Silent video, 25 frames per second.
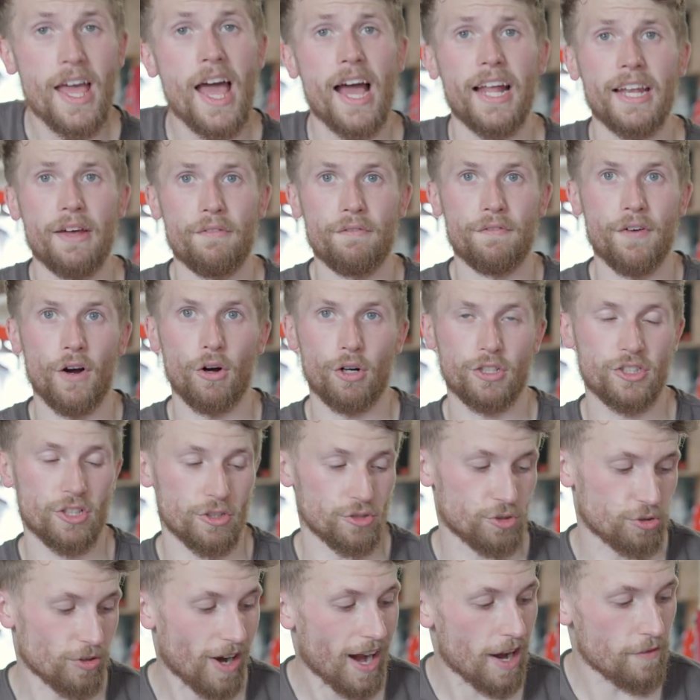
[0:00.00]
and then focus
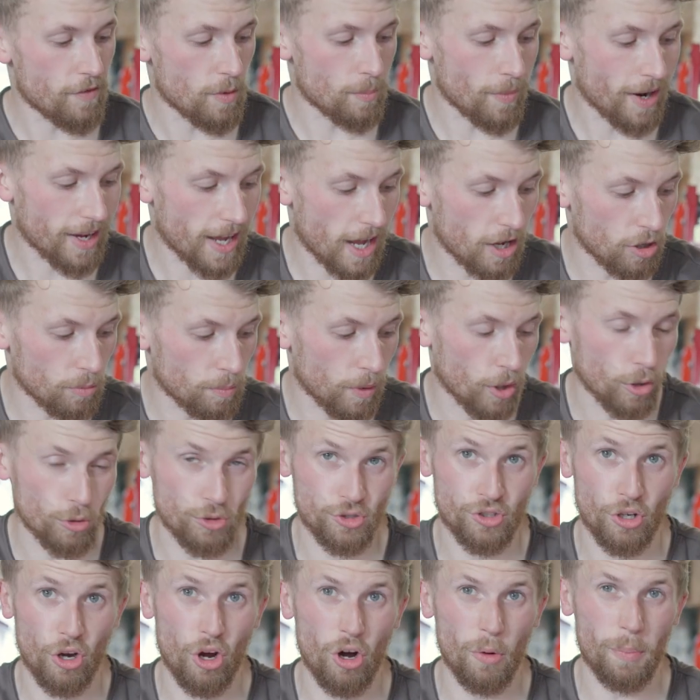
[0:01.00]
on driving my
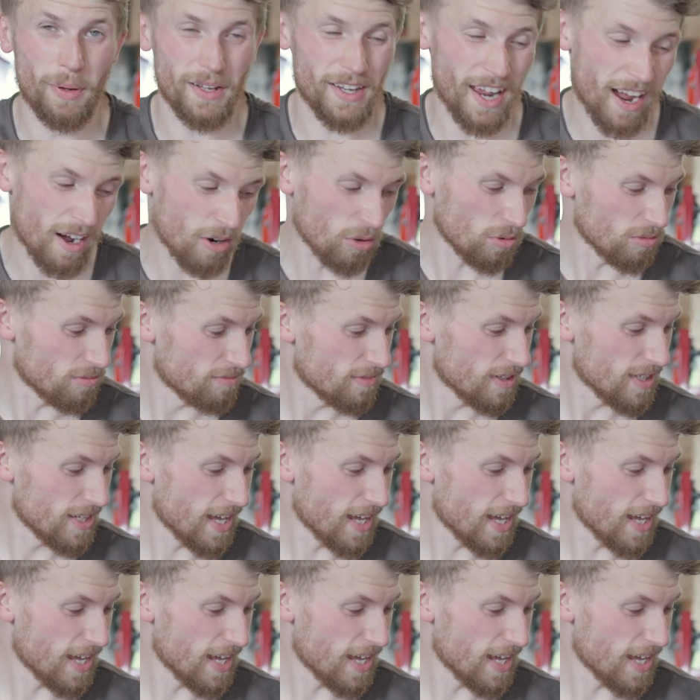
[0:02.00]
elbows up and out,